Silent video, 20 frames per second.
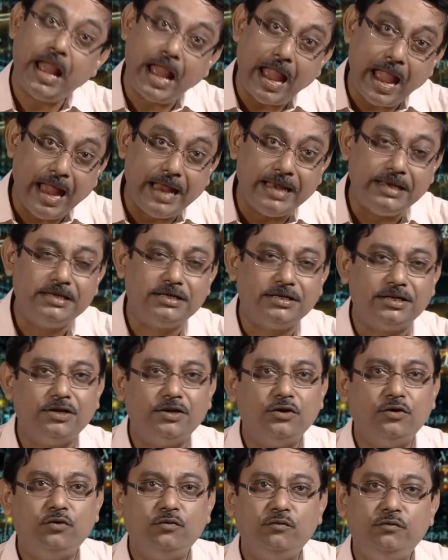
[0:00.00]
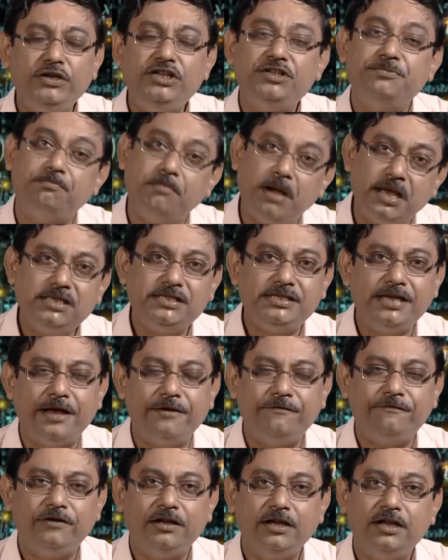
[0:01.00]
and which must
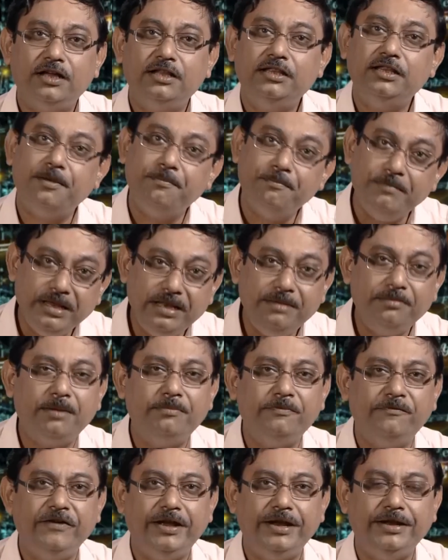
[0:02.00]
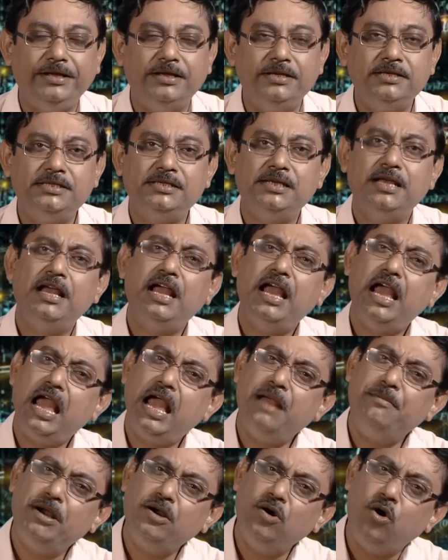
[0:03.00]
have the minimum variance
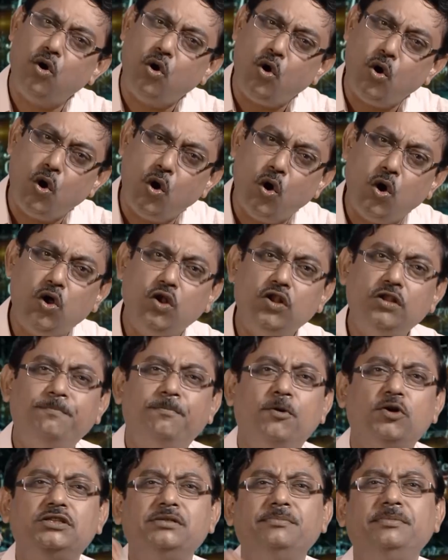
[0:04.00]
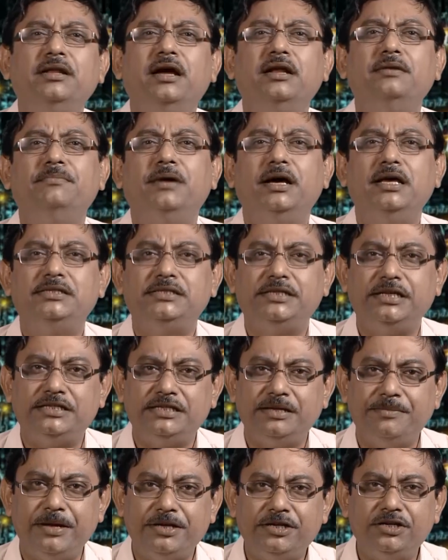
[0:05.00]
among all possible unbiased
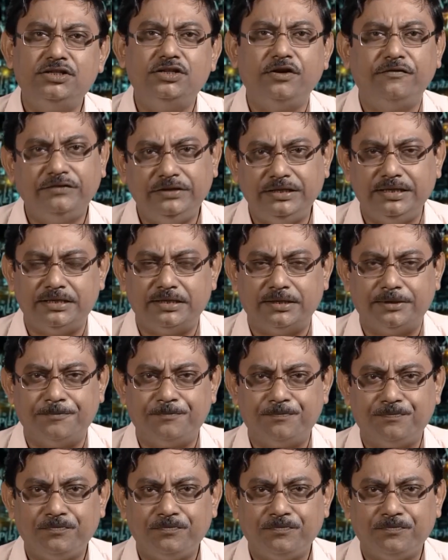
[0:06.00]
estimators of theta.